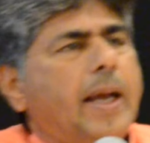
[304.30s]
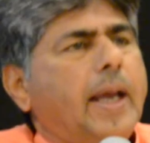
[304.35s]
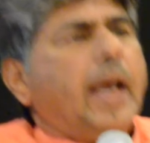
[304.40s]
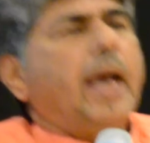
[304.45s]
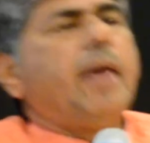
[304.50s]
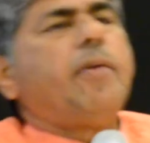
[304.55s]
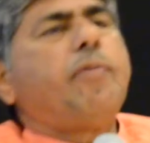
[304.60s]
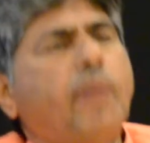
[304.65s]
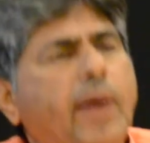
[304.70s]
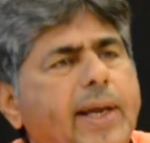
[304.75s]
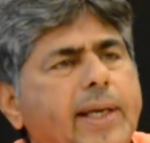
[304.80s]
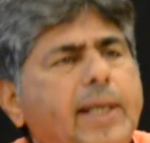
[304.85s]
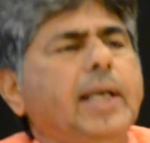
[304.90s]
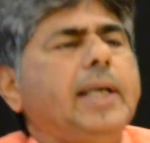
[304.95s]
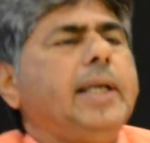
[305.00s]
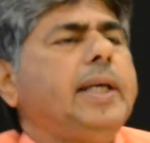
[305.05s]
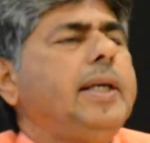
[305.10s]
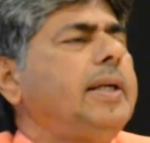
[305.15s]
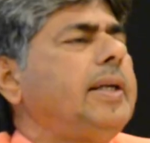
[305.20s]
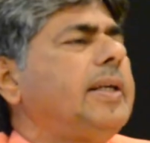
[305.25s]
And
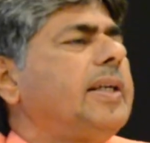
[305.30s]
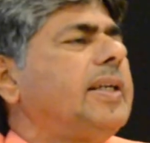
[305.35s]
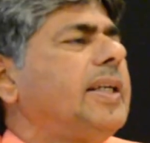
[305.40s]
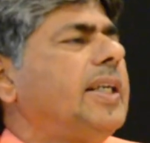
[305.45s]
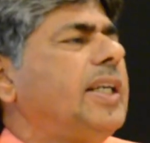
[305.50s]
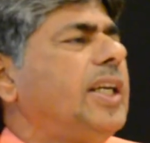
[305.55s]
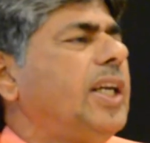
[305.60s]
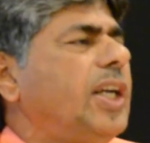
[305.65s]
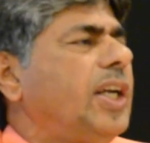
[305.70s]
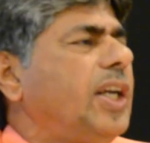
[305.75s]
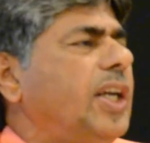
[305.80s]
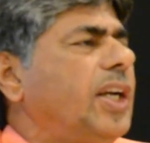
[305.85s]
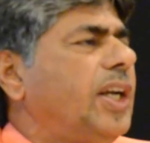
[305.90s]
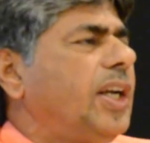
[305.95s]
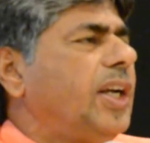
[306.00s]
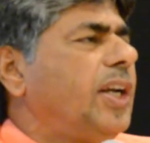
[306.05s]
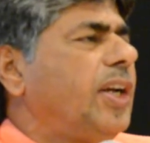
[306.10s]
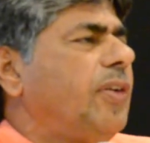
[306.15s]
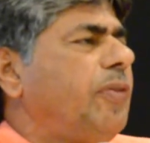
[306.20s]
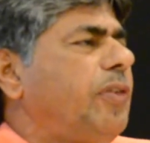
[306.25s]
finally,
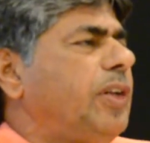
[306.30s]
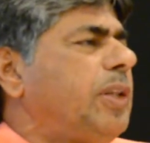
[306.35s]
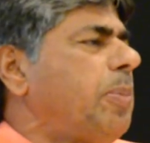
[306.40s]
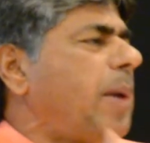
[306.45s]
with